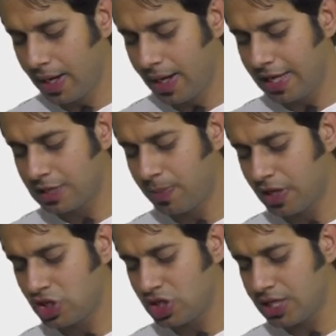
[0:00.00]
It has
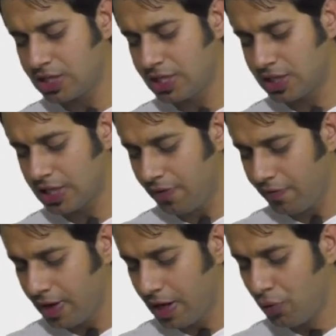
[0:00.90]
purchased a
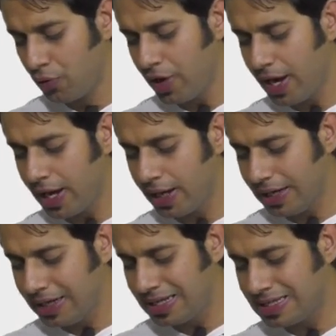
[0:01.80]
shelf where
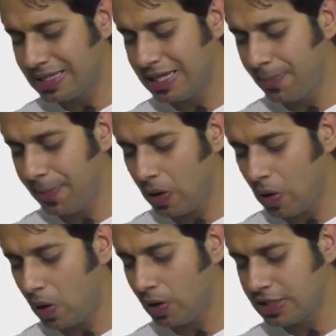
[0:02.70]
it is keeping
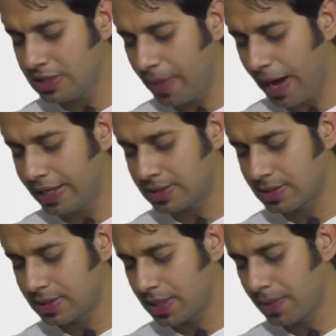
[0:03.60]
all these
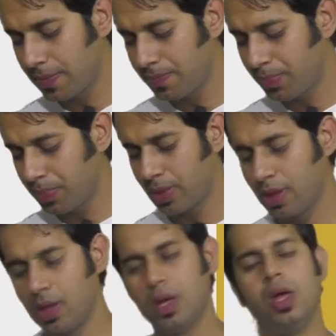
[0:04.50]
Maggis.
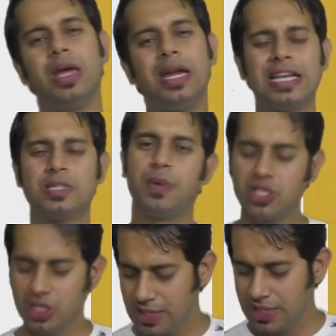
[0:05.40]
It has
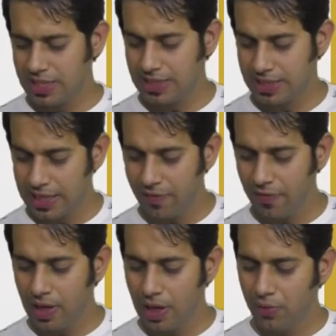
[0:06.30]
purchased a
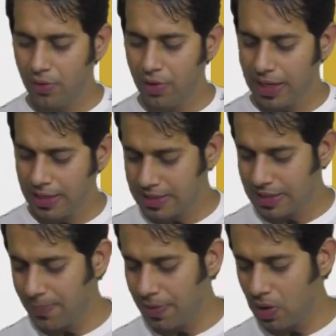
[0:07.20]
shelf where it is
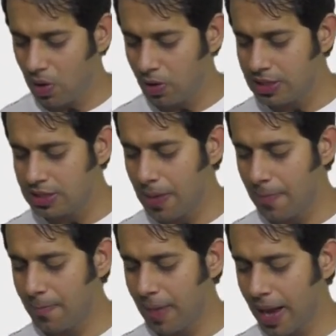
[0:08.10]
keeping all this
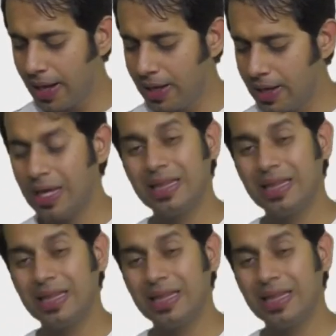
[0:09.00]
Maggi.